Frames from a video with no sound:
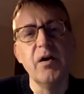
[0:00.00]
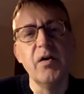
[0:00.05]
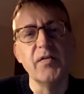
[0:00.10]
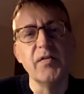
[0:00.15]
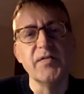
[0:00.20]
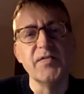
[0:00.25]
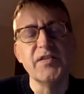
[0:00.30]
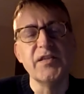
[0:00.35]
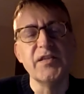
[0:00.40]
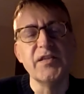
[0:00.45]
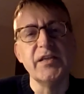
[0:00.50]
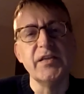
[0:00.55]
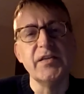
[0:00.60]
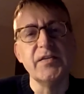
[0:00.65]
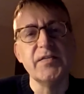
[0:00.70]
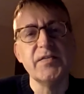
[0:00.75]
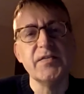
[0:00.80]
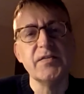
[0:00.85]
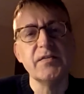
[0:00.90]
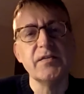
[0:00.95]
on
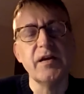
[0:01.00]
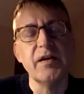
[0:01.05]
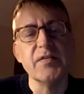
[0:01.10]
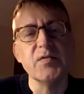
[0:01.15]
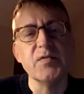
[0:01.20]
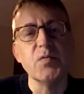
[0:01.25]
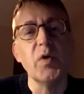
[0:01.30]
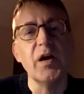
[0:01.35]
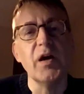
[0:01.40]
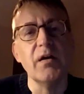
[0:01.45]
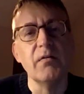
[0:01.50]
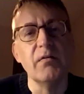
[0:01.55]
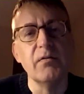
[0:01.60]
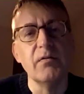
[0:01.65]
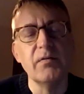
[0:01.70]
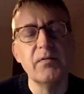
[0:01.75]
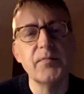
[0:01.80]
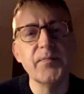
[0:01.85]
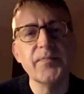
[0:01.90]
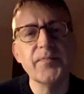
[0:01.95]
cities as
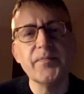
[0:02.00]
well.